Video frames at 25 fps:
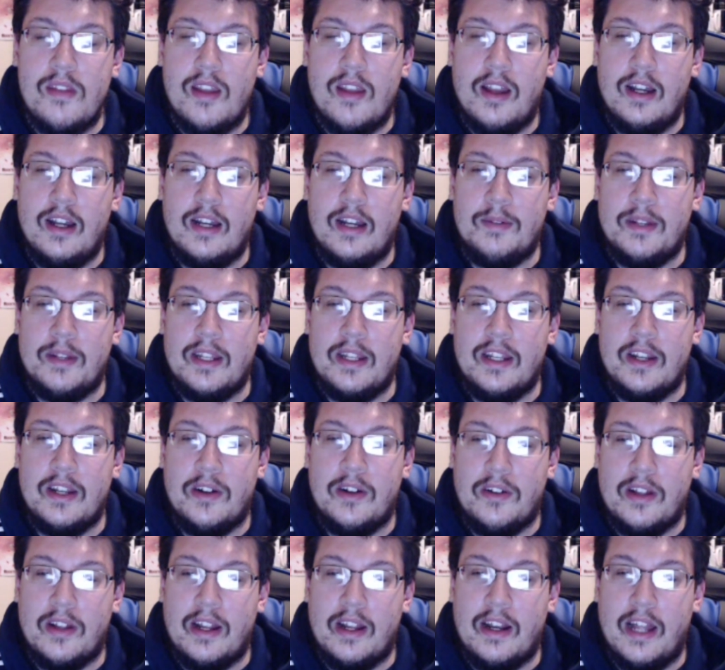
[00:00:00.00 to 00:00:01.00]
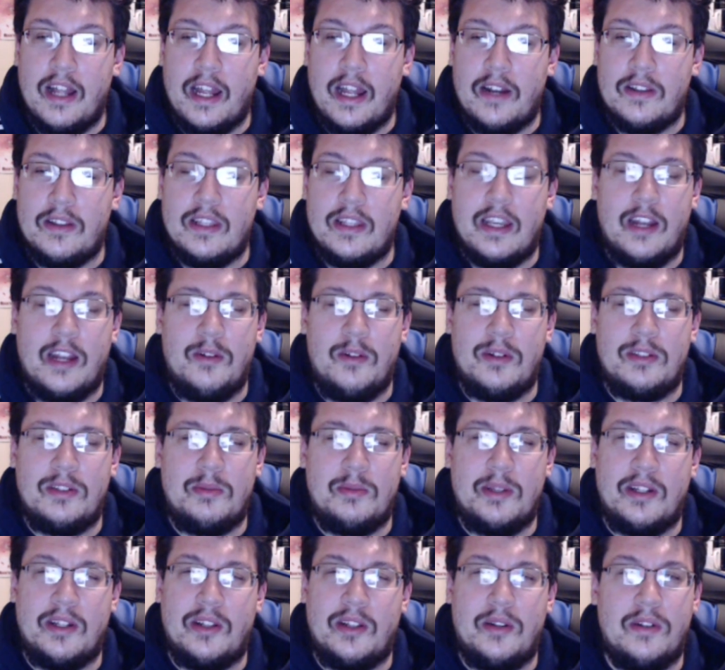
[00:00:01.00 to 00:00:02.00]
I mean, you know, I don't think anyone should
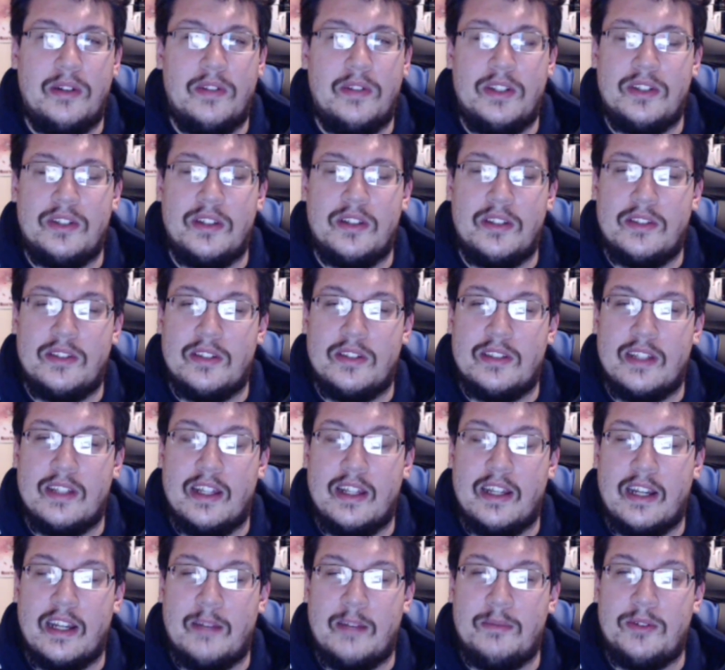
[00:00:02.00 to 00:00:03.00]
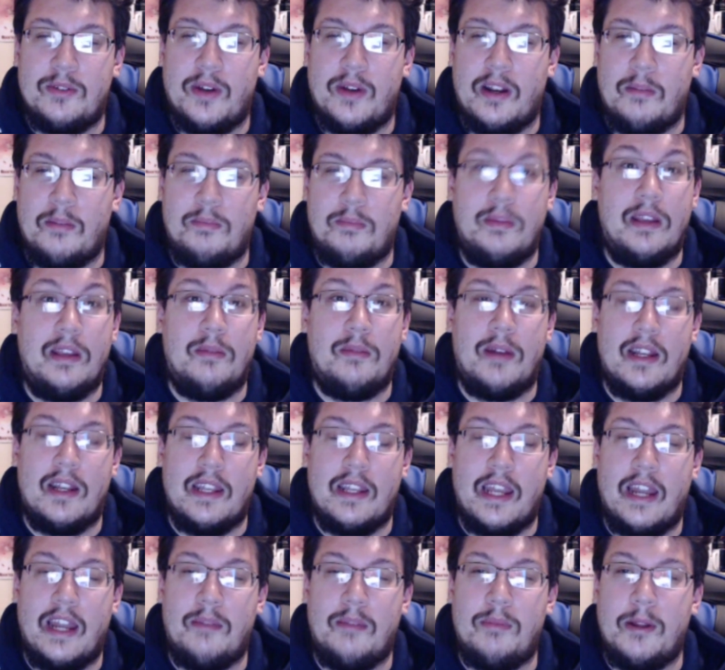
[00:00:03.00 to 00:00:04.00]
be clone of each other, so it's not like I'm trying to be my
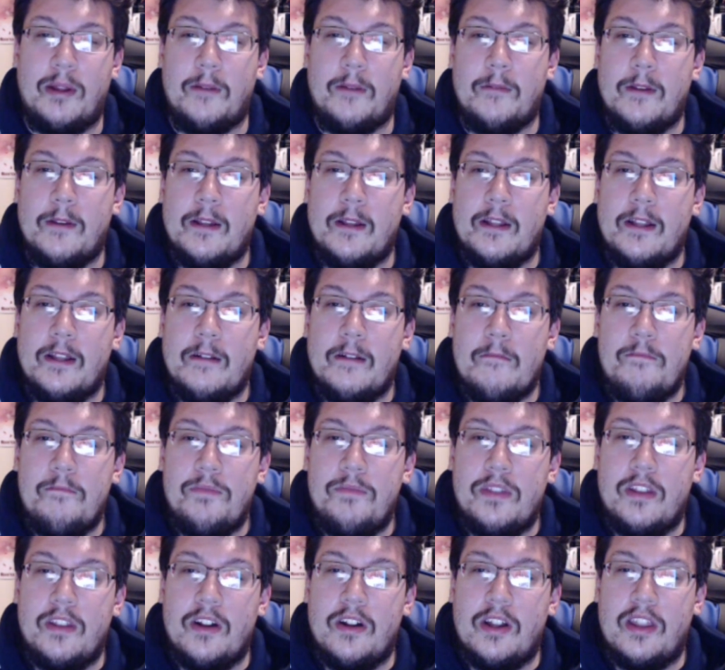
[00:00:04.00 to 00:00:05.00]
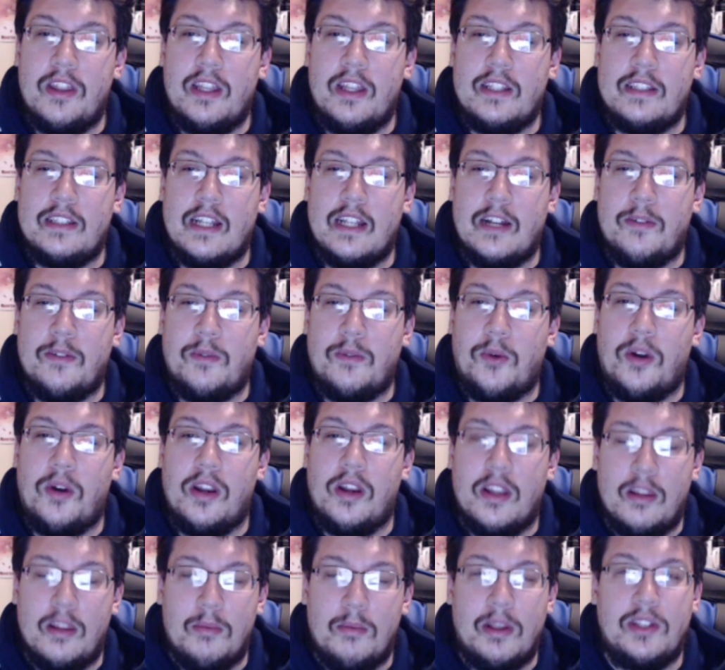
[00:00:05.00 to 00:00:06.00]
dad. But there are things that I've
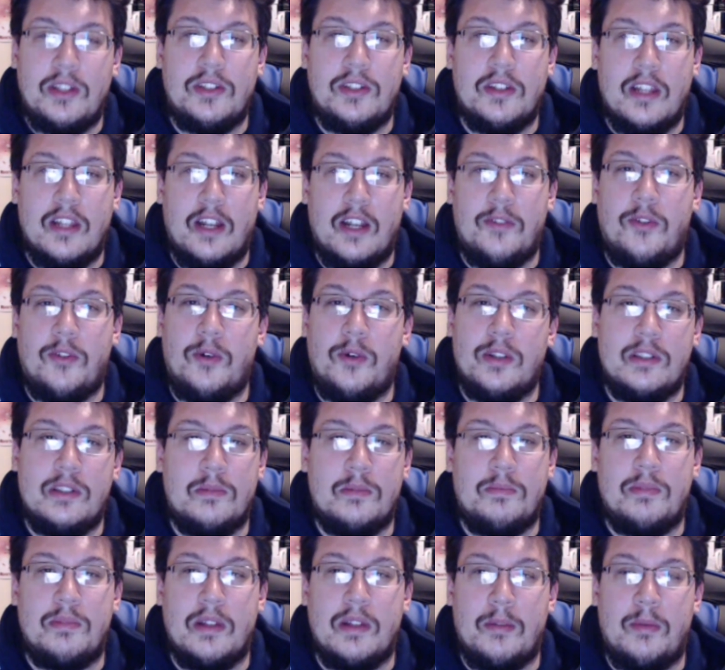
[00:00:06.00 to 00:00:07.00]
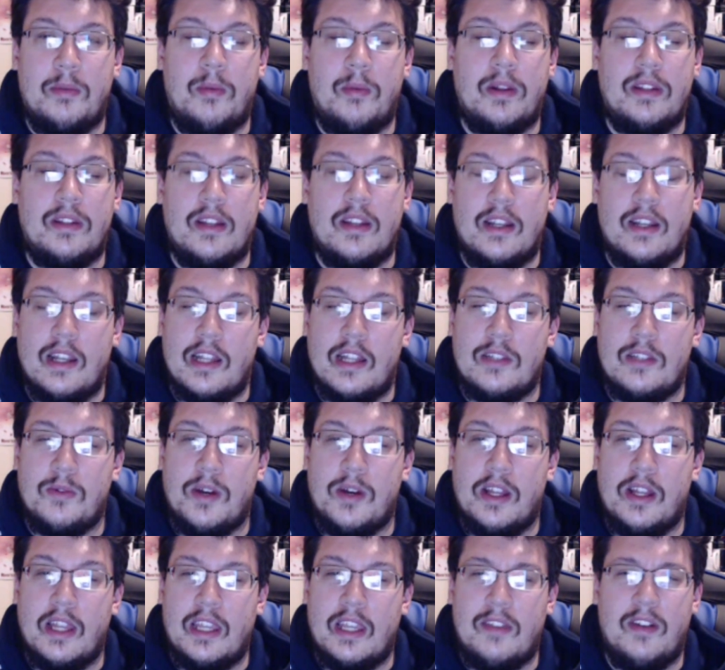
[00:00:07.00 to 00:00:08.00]
wanted to make sure that I've always implemented, and that's
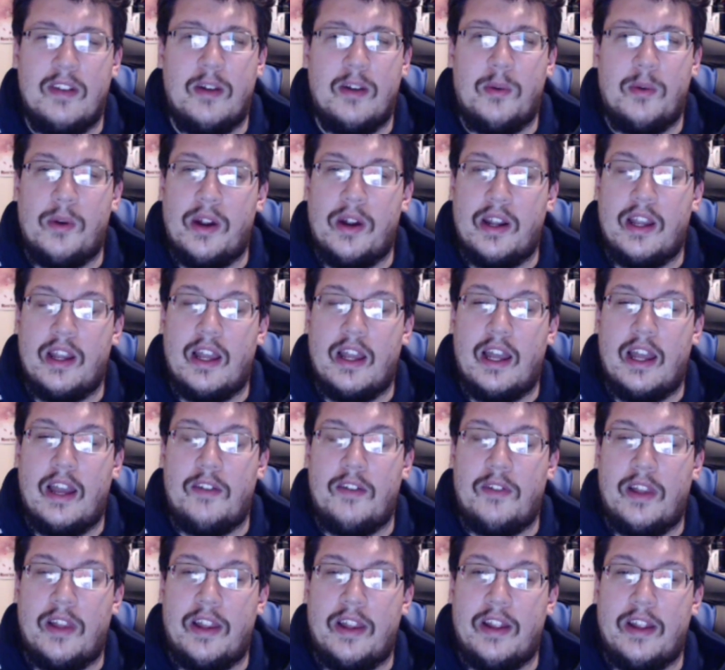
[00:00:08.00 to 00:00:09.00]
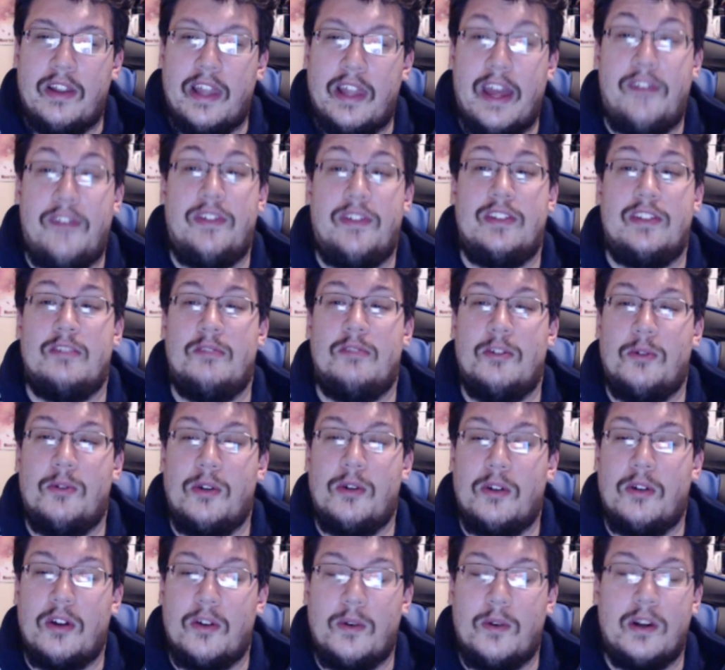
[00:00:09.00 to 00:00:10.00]
why, like, even at work, I laugh at some of the
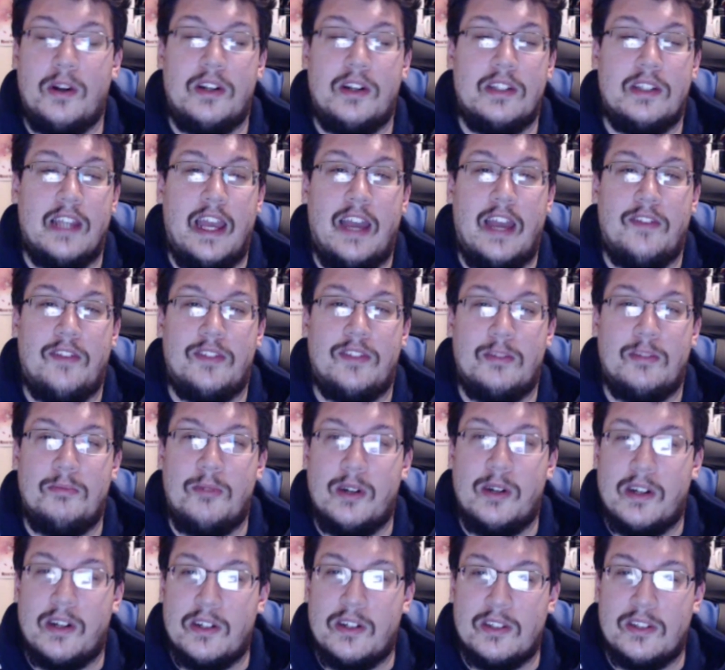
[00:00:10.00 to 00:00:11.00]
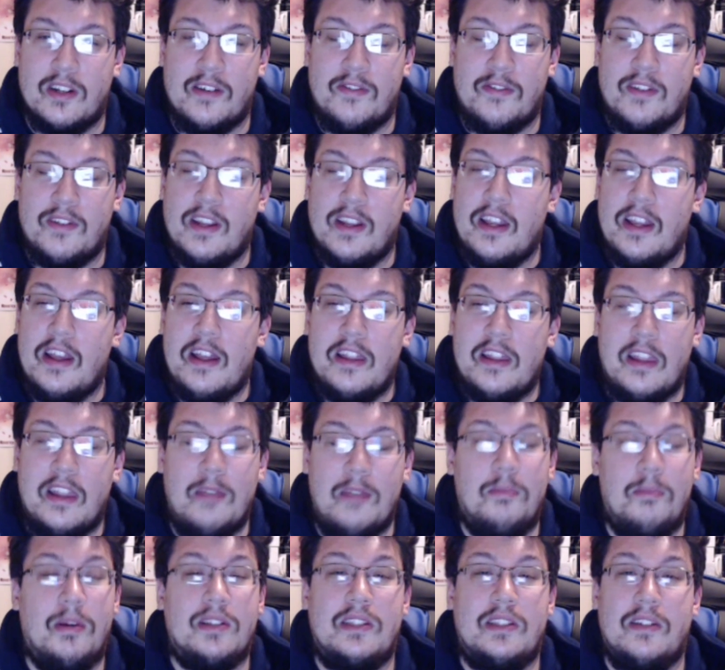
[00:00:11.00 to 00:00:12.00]
workers I have. Some workers are, they
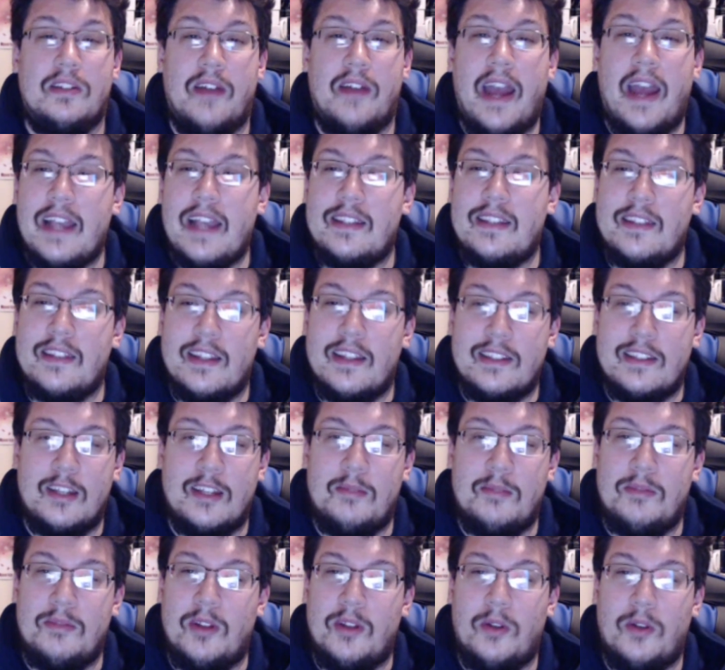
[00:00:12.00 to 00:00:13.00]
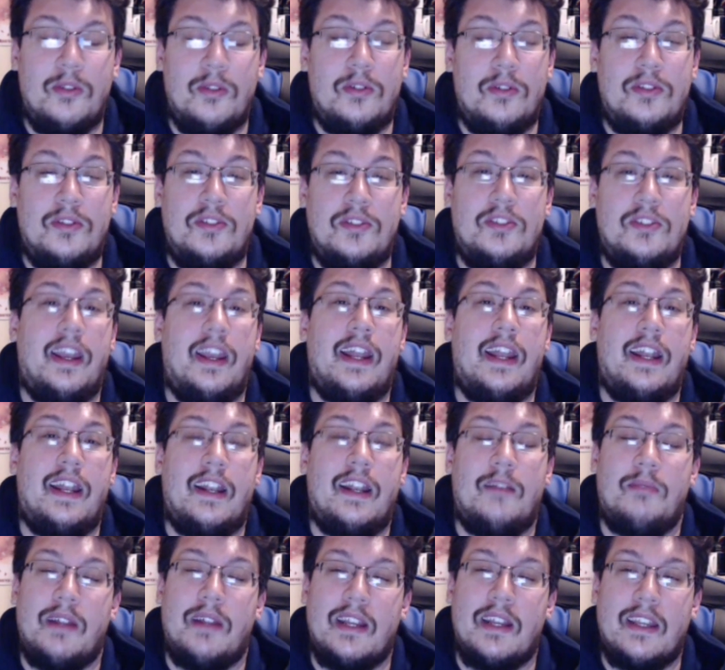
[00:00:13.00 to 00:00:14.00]
bust their ass, and then some don't do shit. And
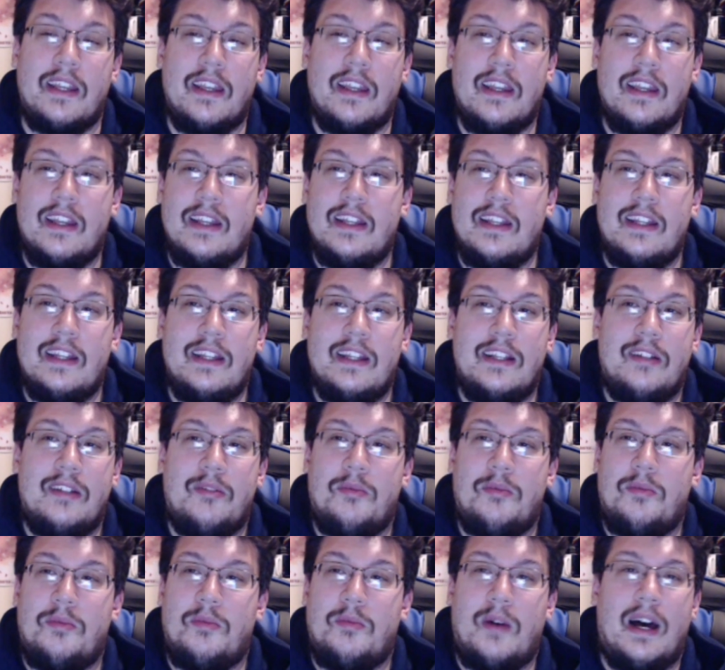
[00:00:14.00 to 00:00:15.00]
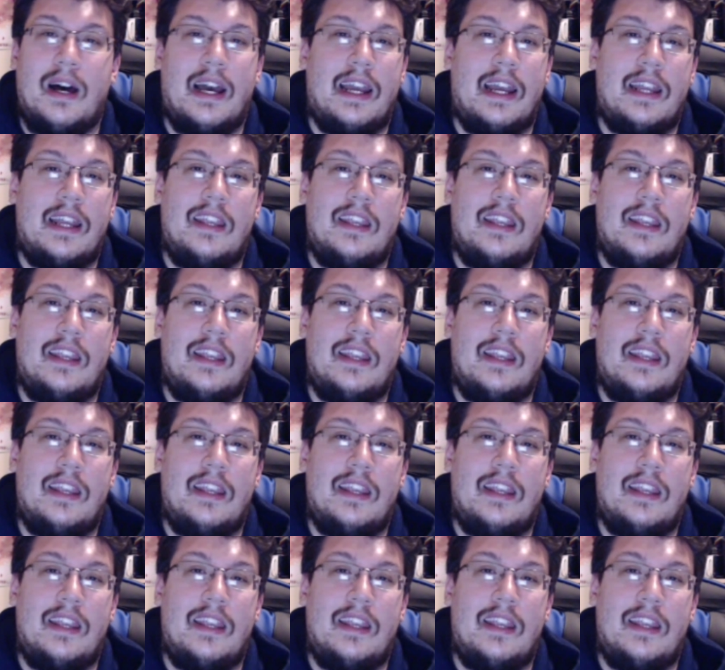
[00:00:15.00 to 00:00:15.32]
I'm like, why?